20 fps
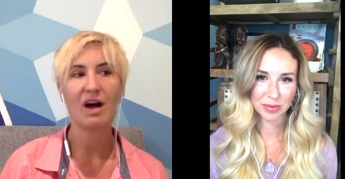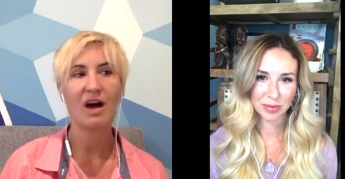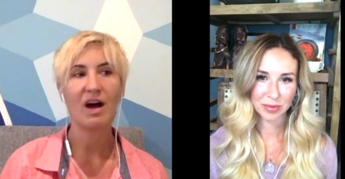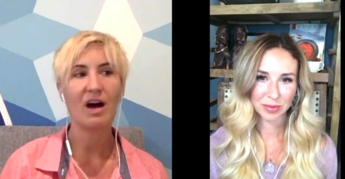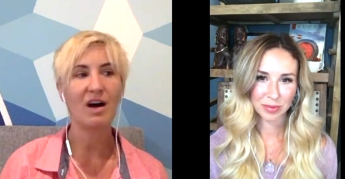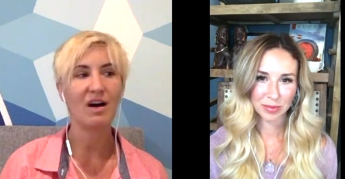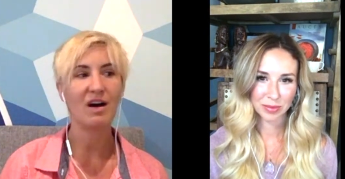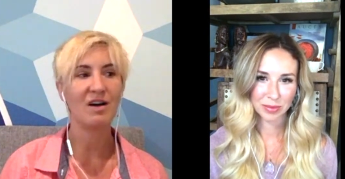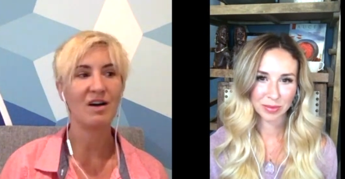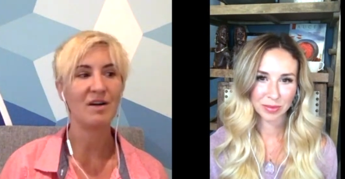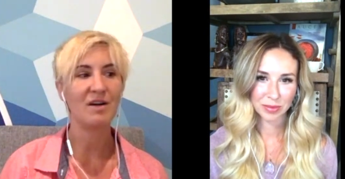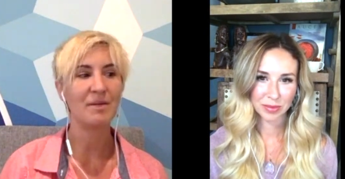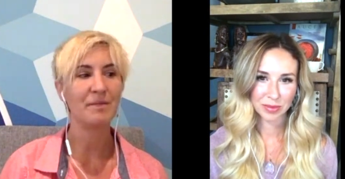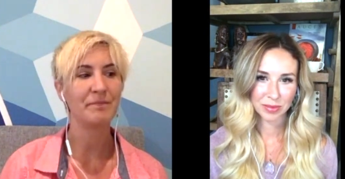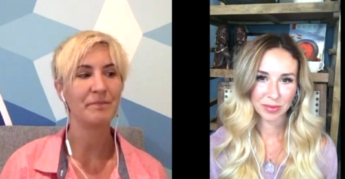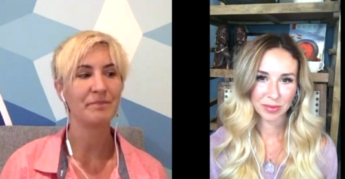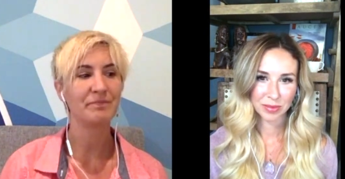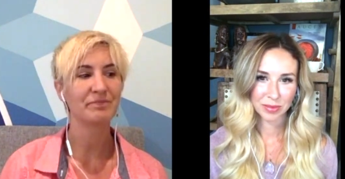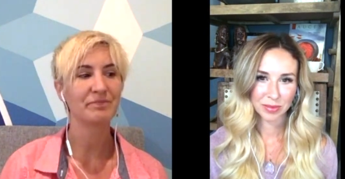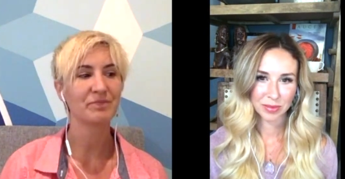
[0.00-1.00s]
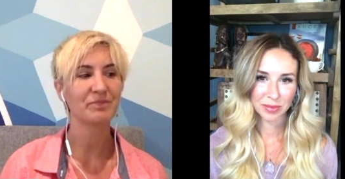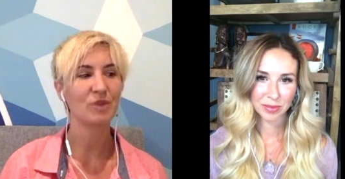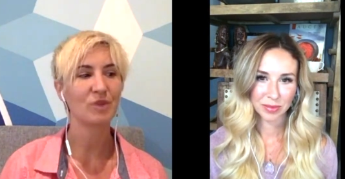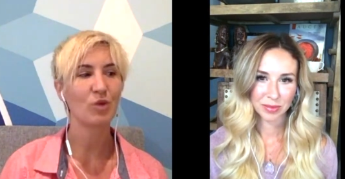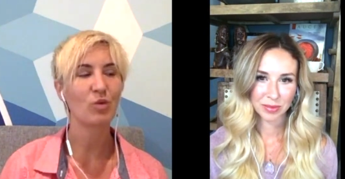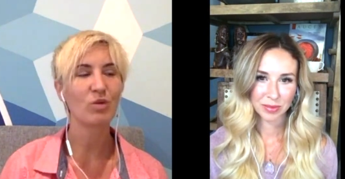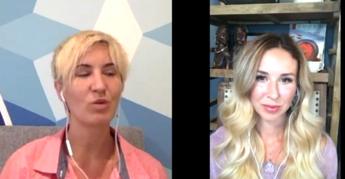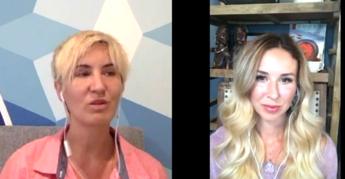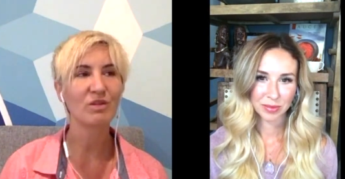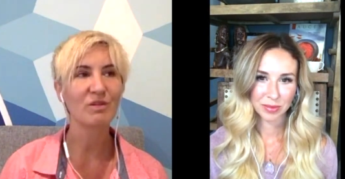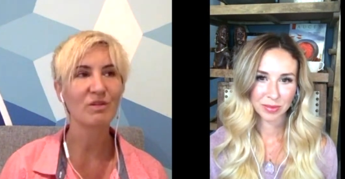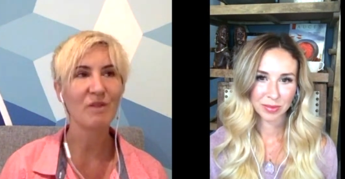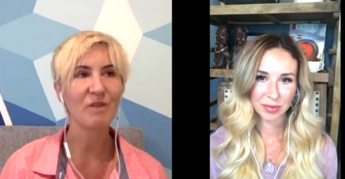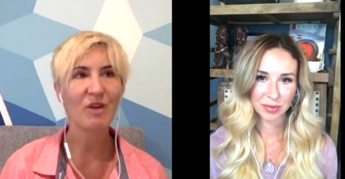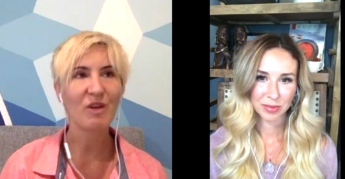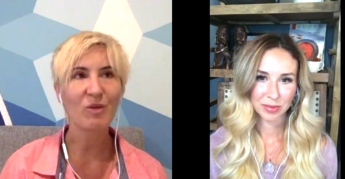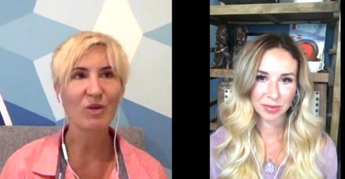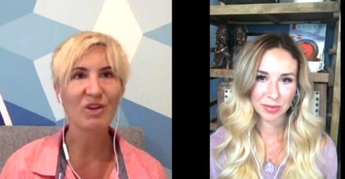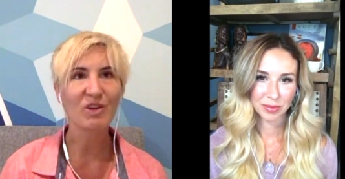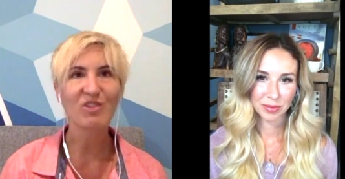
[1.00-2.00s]
Speaker 1: um or
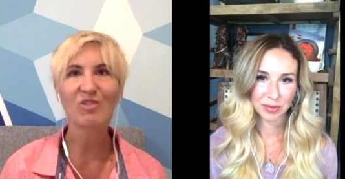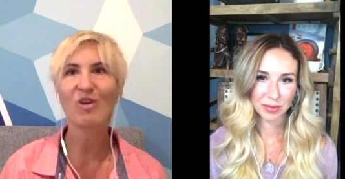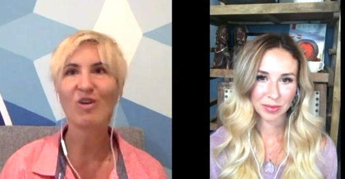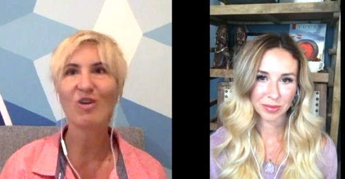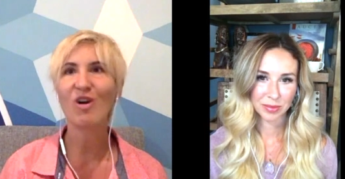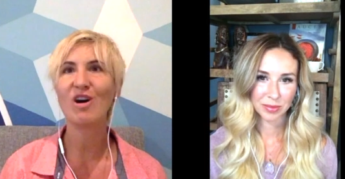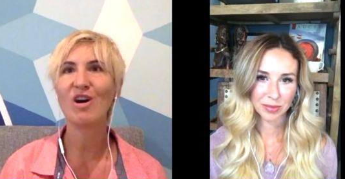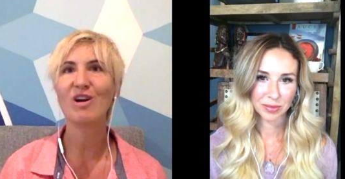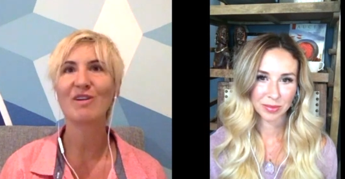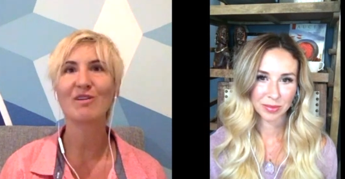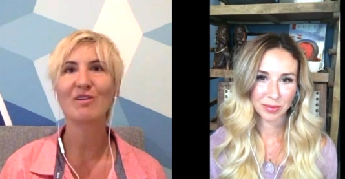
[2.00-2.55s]
or a song